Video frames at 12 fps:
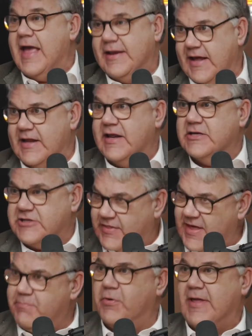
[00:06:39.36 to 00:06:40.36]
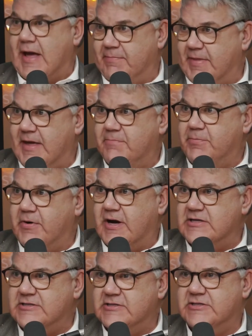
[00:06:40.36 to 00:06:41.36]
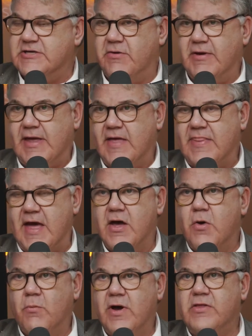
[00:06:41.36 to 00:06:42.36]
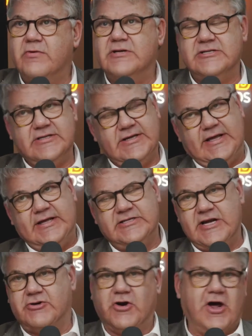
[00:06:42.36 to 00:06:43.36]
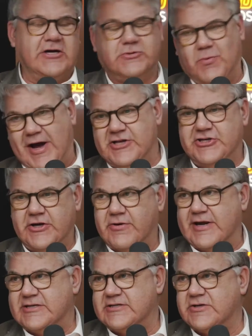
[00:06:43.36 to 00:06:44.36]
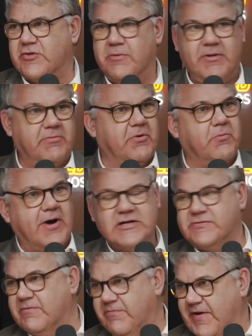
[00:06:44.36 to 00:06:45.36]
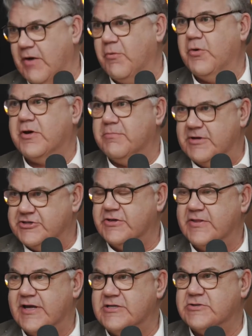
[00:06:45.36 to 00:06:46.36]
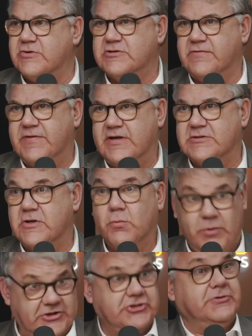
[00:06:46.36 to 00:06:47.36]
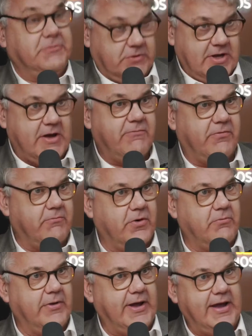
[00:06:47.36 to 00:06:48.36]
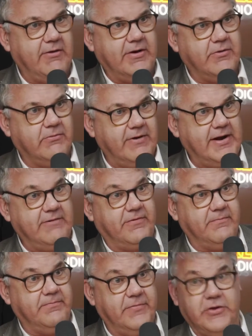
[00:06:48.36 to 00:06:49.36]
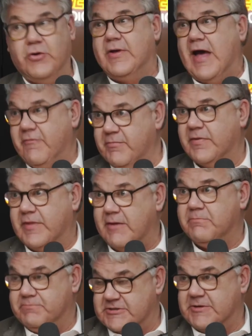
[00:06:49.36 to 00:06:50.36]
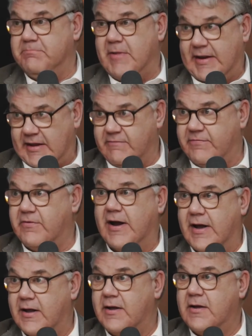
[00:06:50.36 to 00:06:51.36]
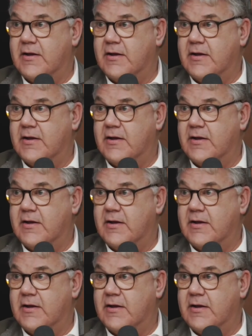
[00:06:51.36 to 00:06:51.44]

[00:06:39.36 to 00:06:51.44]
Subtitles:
Indeed, and so they're putting up their prices. So again, that whether it's the centralised wage increases on the minimum wage from Fair Work Commission and these sorts of things, which, from what we're hearing already from the new government, they're submitting for a